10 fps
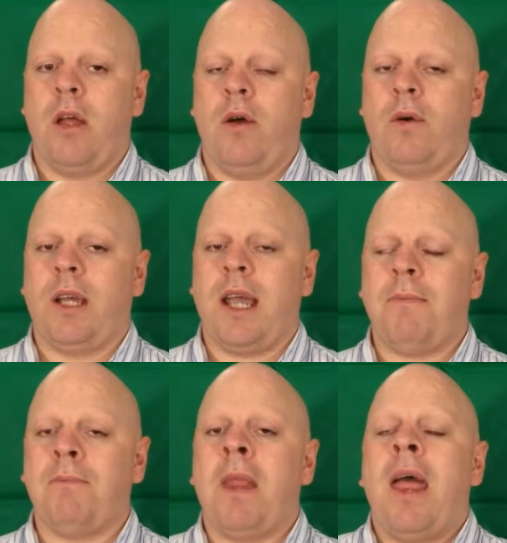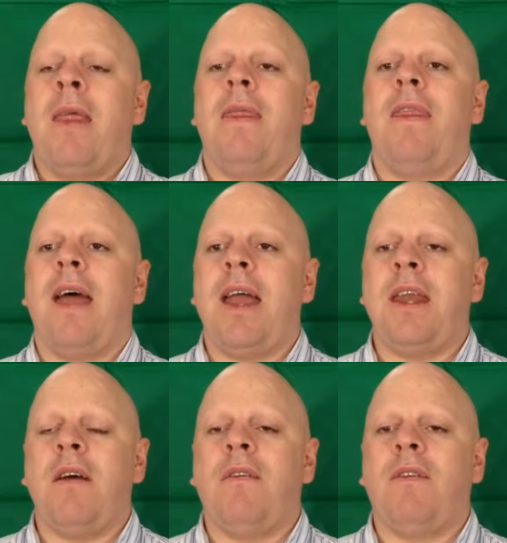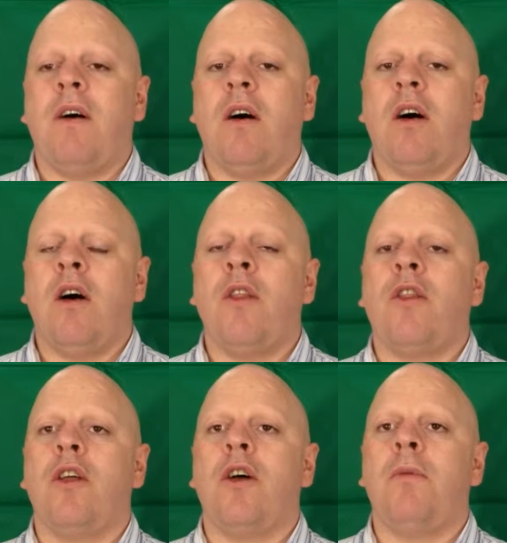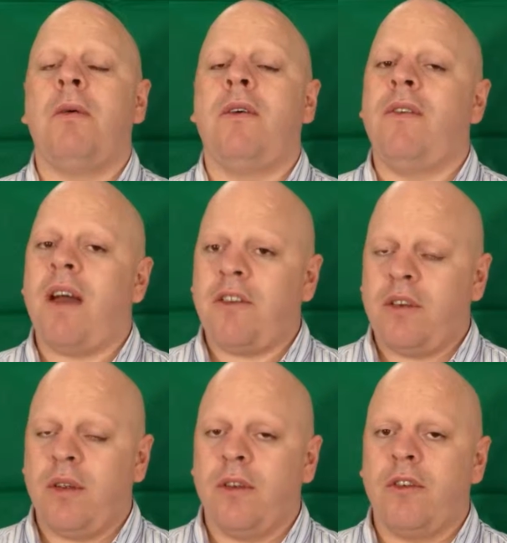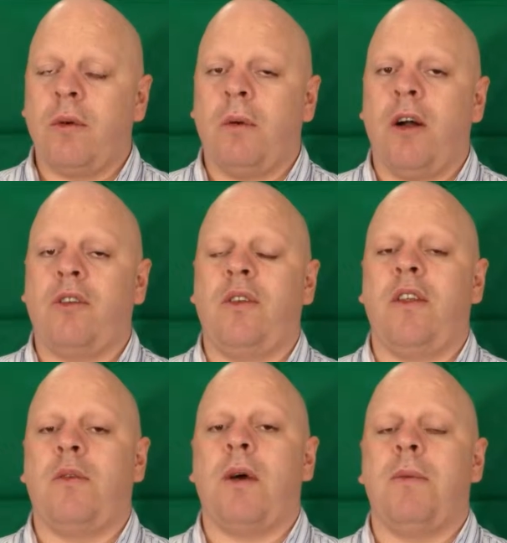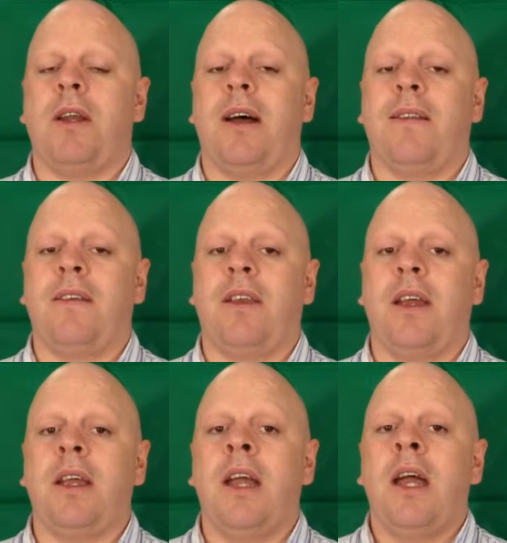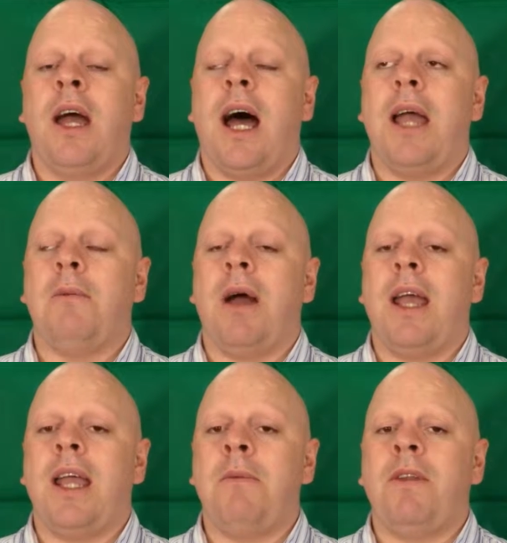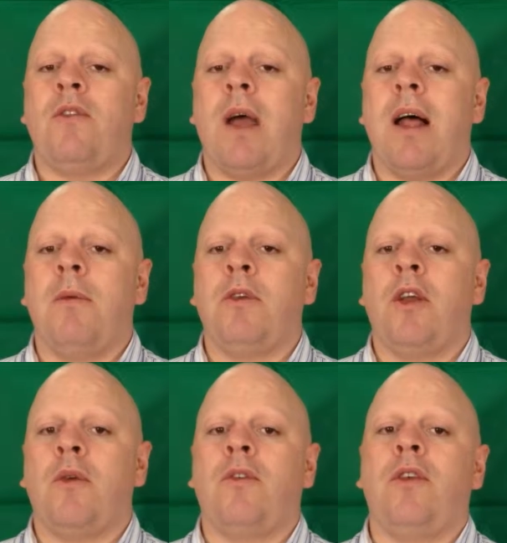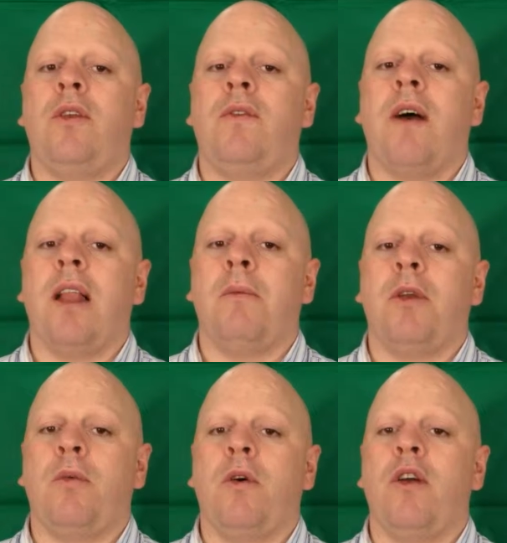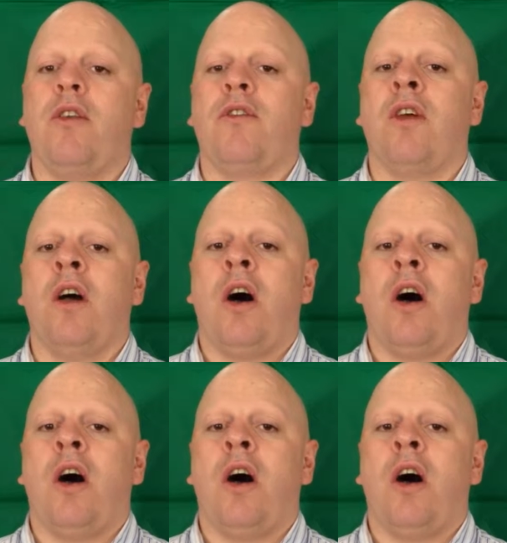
Okay, then for the professionals who are watching this webinar today, I am aiming to help you to develop an awareness